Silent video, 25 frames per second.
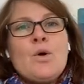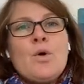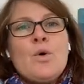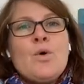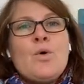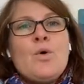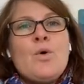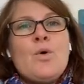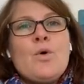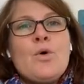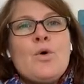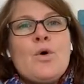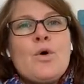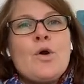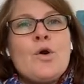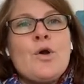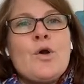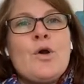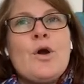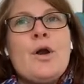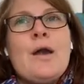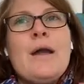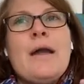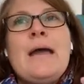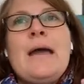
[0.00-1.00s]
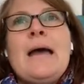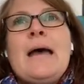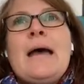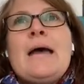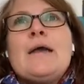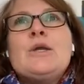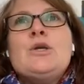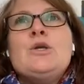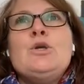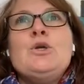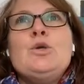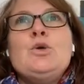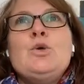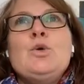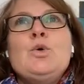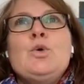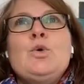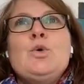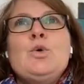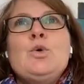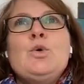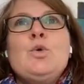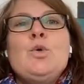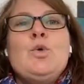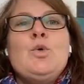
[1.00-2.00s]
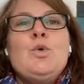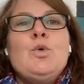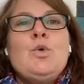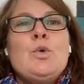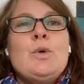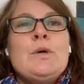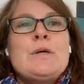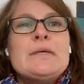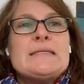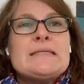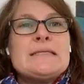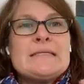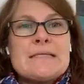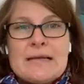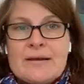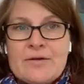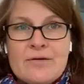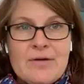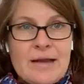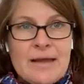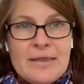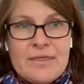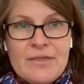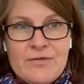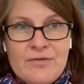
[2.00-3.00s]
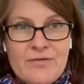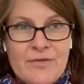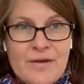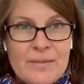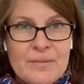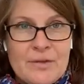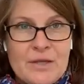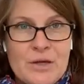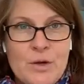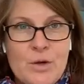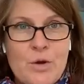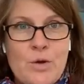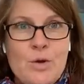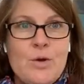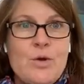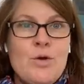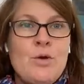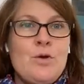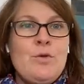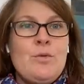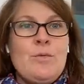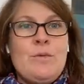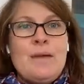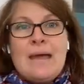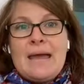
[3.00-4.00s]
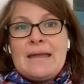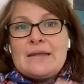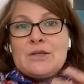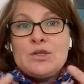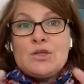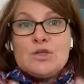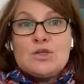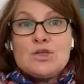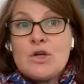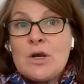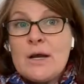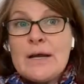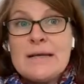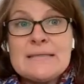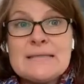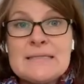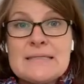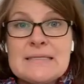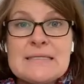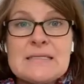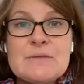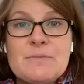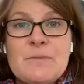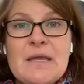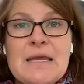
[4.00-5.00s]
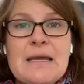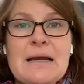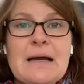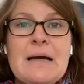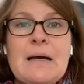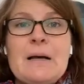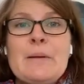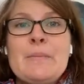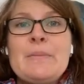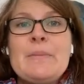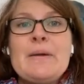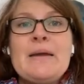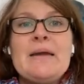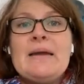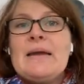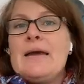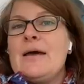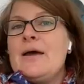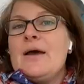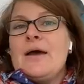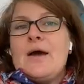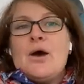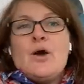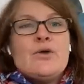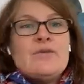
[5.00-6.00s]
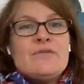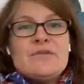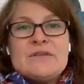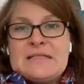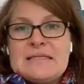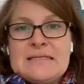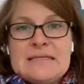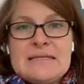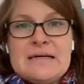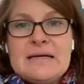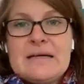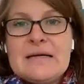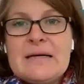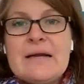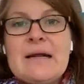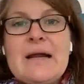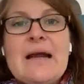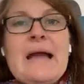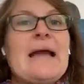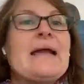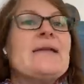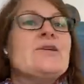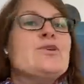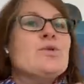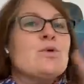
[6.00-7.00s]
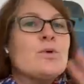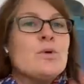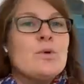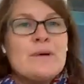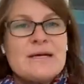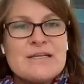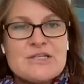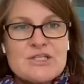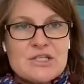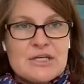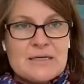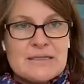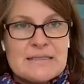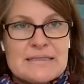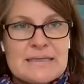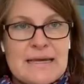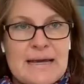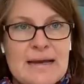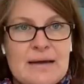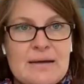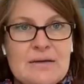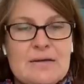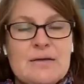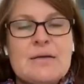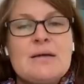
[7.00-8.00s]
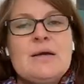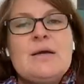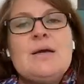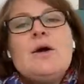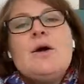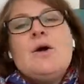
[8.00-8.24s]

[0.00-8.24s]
Or you sat around the family home and you tried to speak up over dinner and you're always shut down.